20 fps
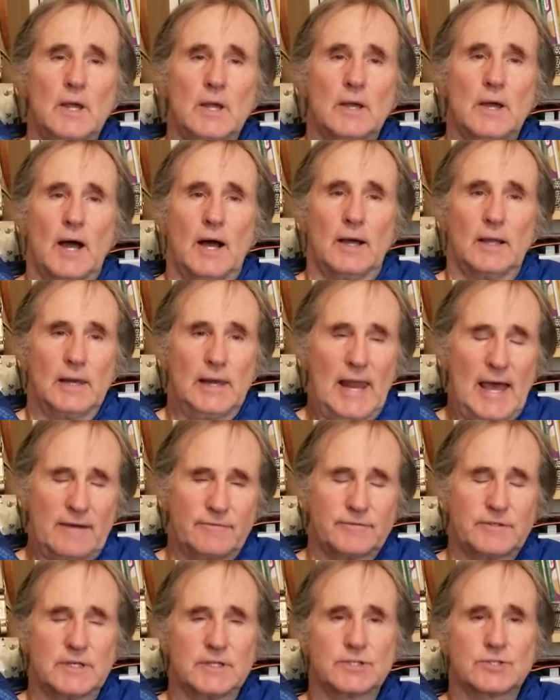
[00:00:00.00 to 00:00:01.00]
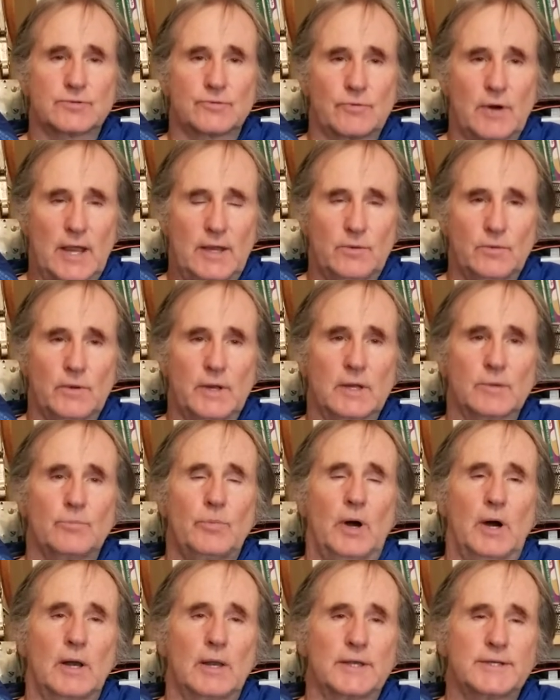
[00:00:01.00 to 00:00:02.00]
uh, leftist right wing
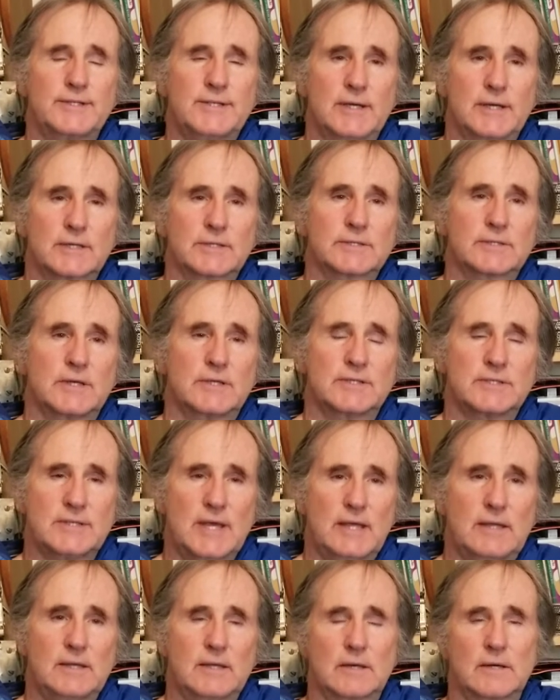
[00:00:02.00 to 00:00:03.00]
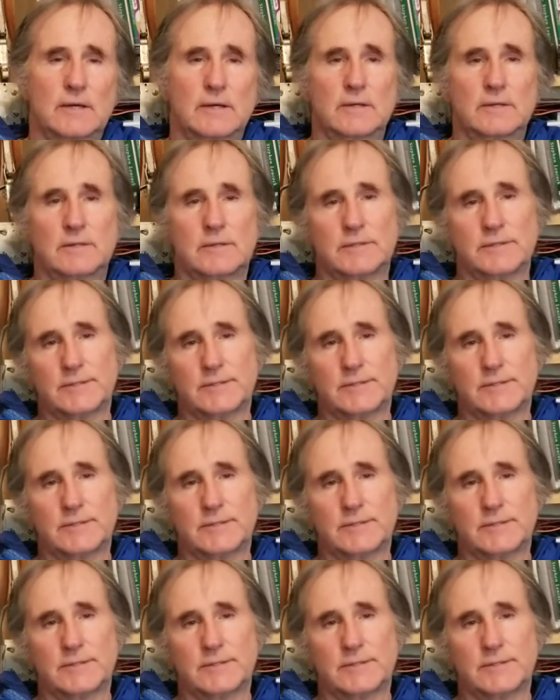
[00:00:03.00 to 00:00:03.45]
politics, secular,